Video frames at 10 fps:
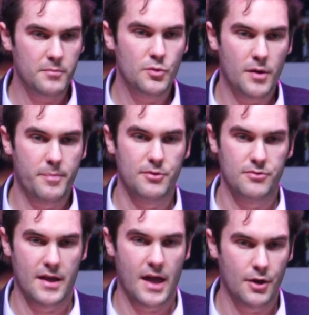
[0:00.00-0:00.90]
more about
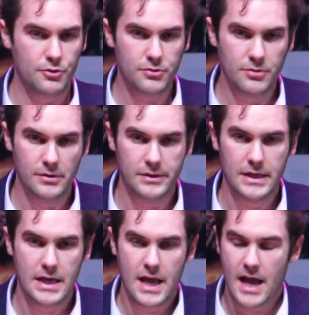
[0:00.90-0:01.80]
the how.
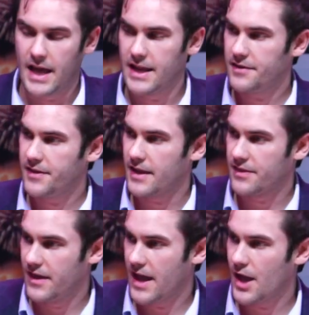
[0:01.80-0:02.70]
And I
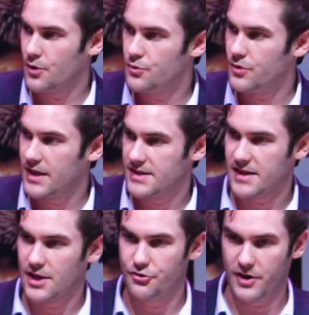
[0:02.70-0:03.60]
think the how is
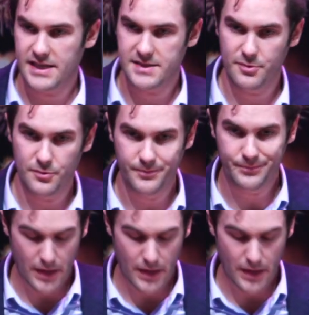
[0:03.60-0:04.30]
addressable.